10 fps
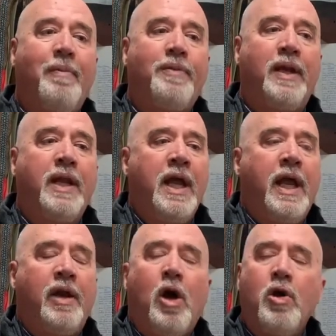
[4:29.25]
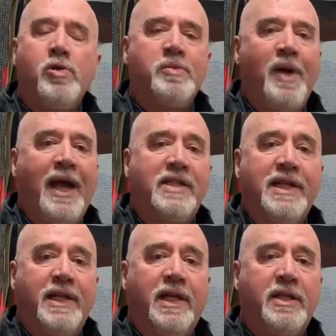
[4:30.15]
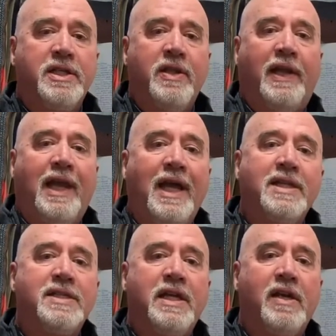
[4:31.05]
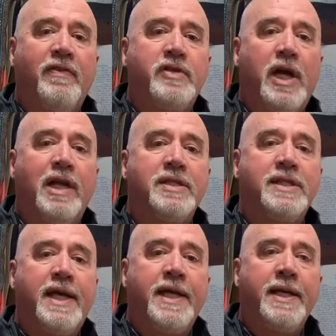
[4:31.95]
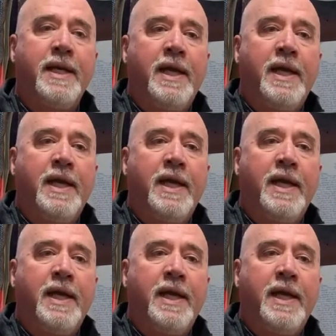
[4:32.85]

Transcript: And it all goes back to the legacy of John Senn